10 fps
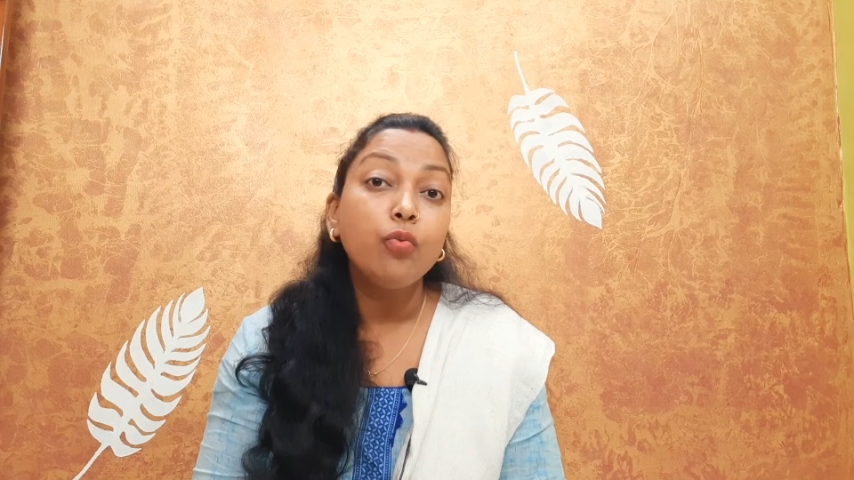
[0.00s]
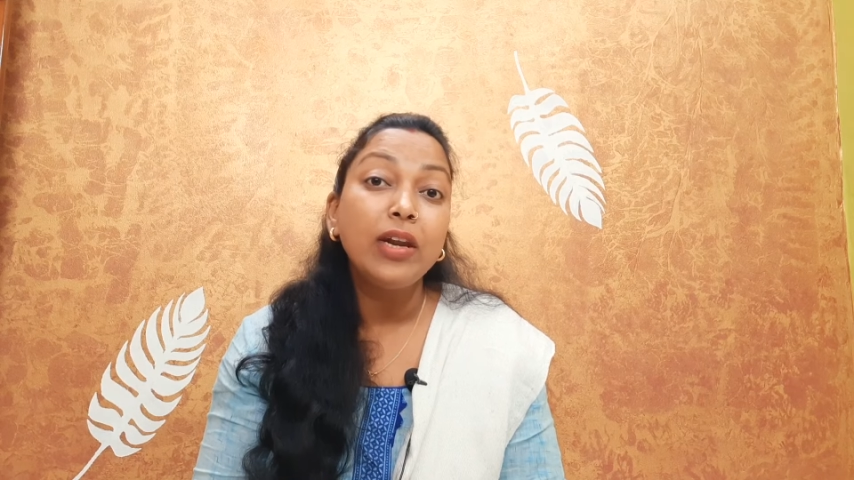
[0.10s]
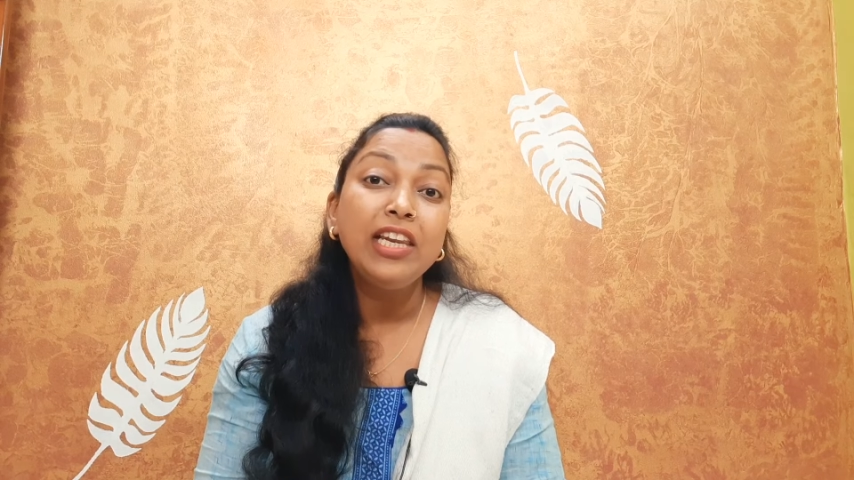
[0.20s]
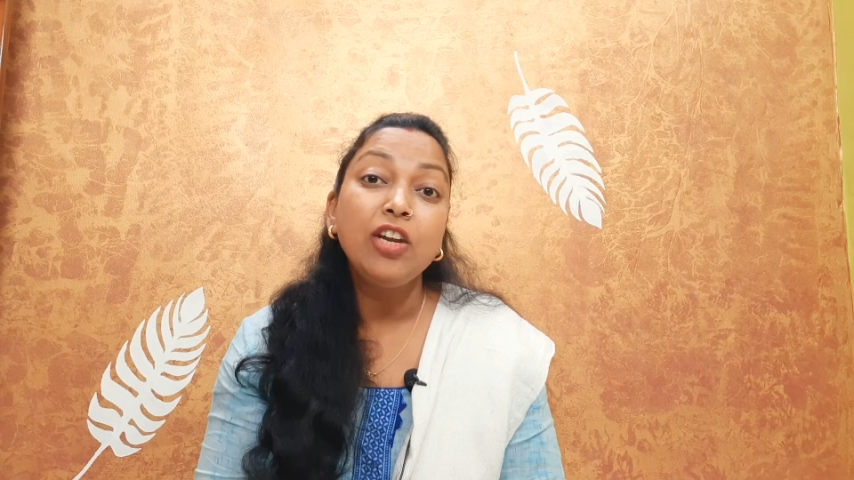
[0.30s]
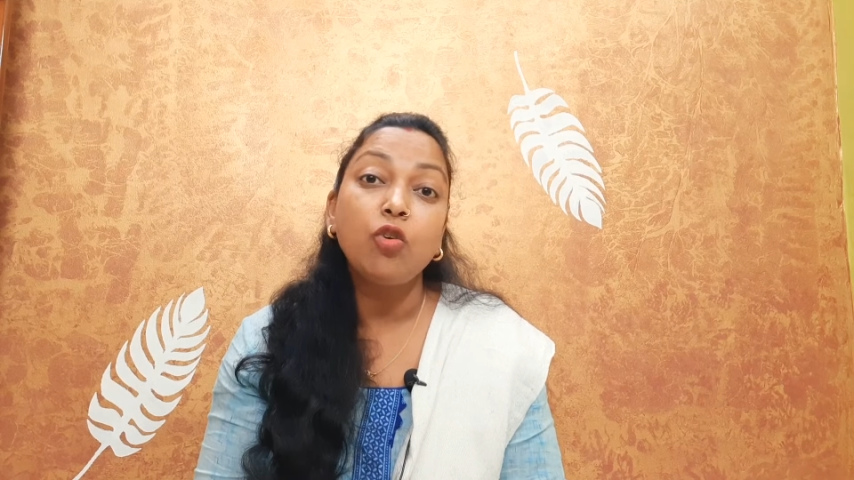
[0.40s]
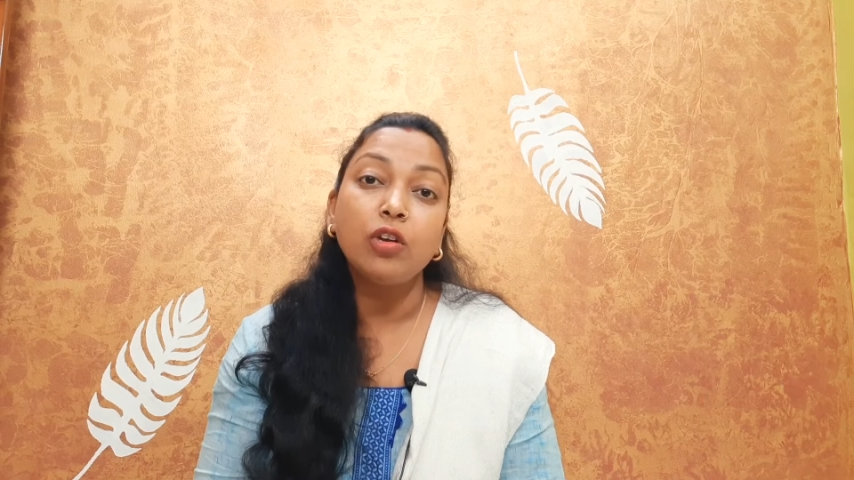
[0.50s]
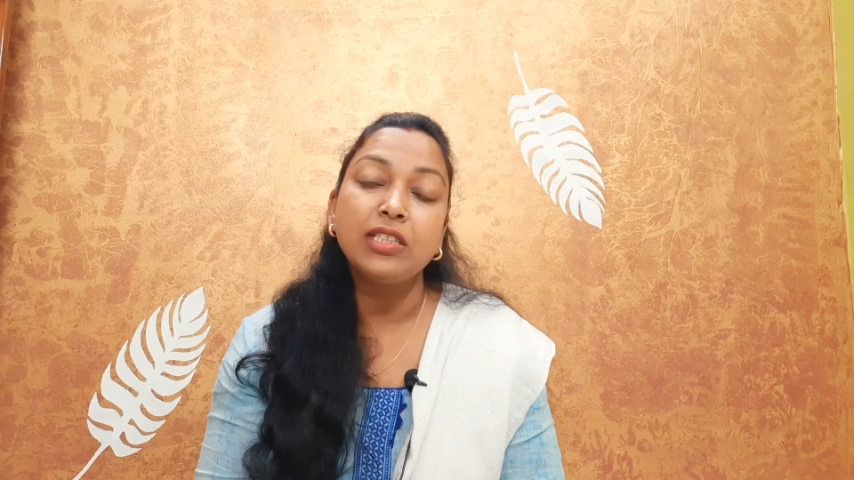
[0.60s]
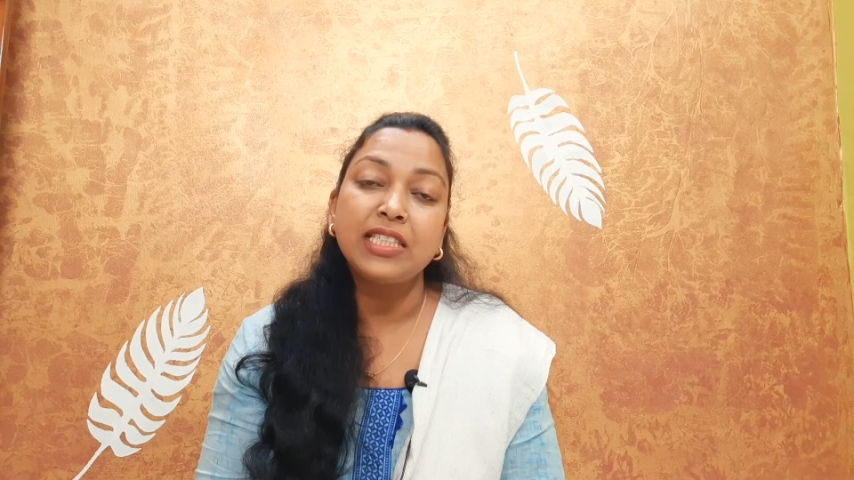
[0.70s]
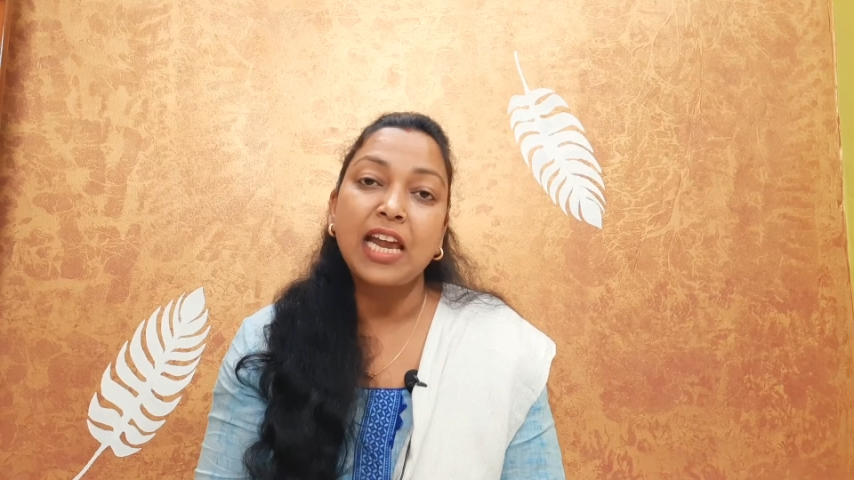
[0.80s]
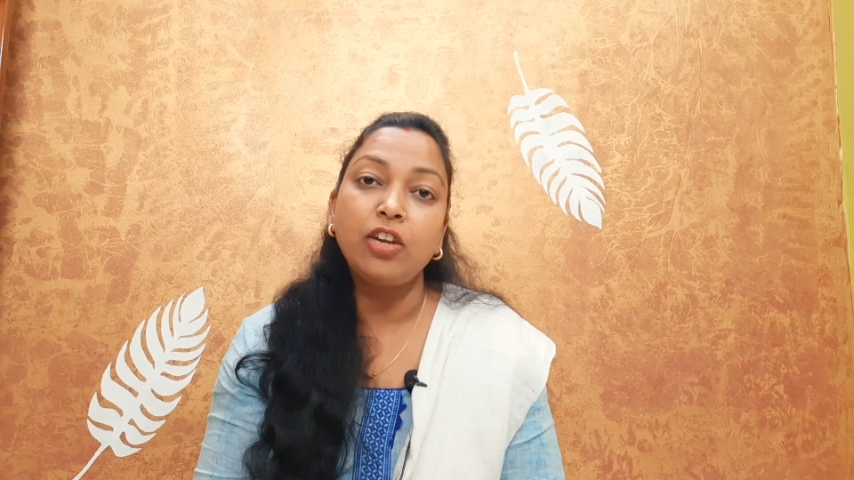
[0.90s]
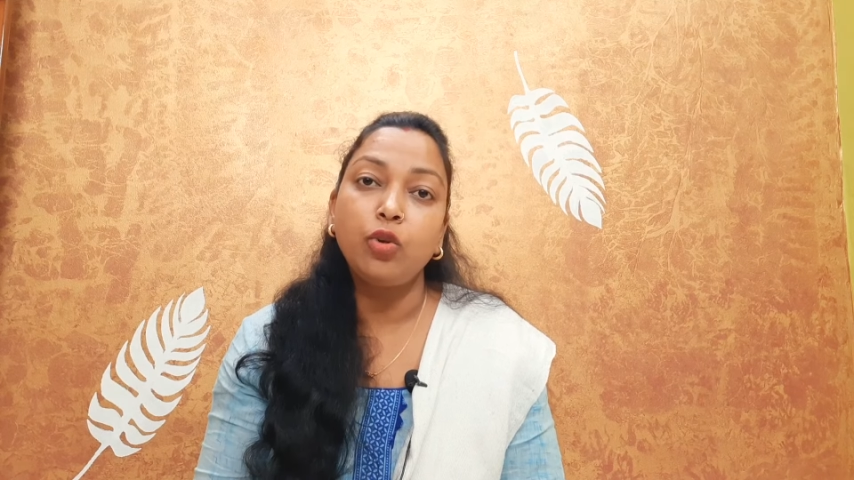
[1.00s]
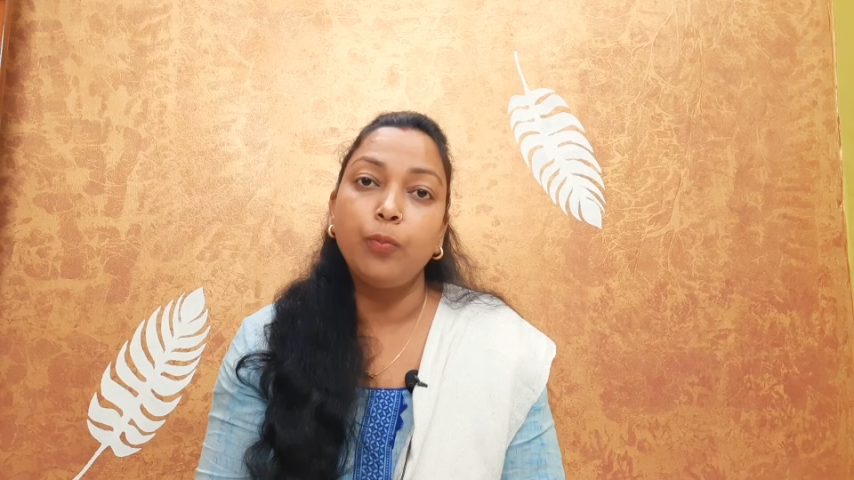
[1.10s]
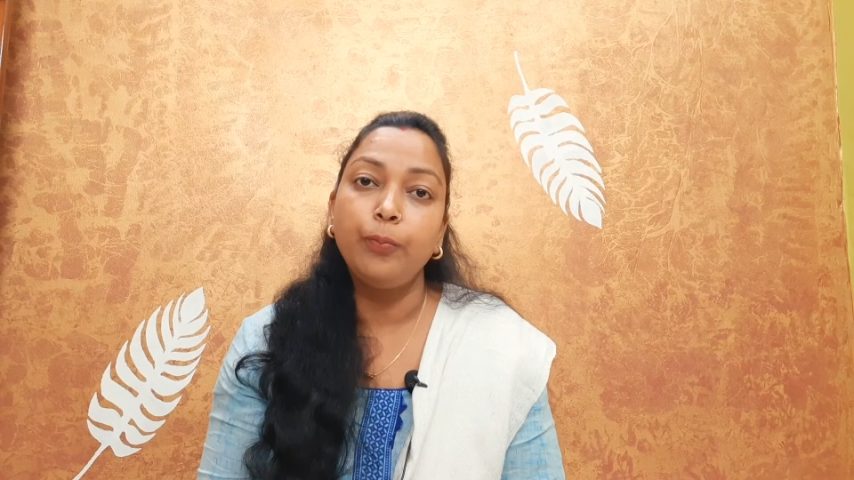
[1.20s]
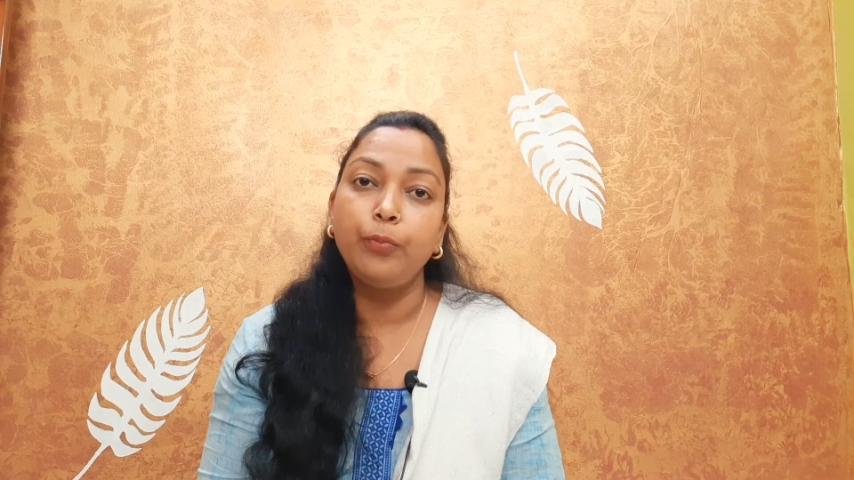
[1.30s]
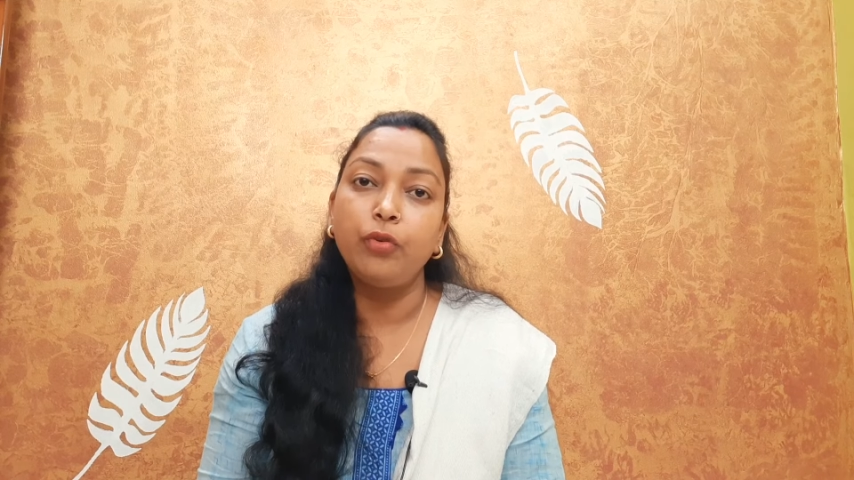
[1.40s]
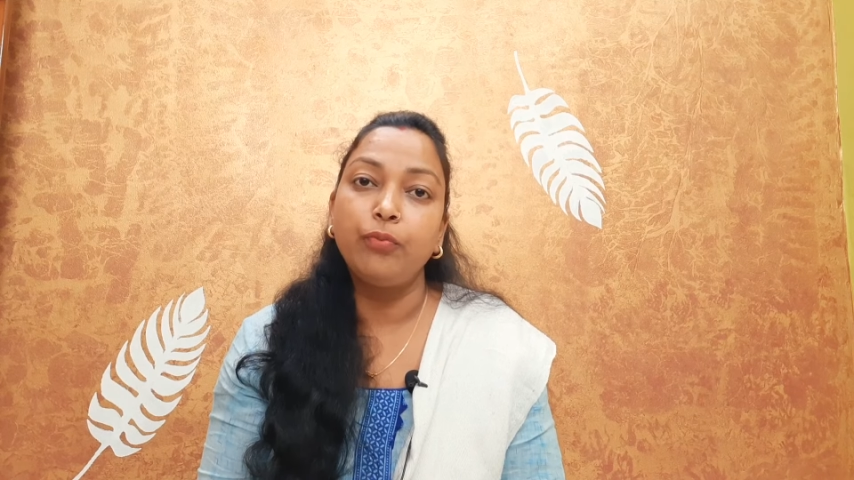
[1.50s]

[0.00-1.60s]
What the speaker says: constant improvement.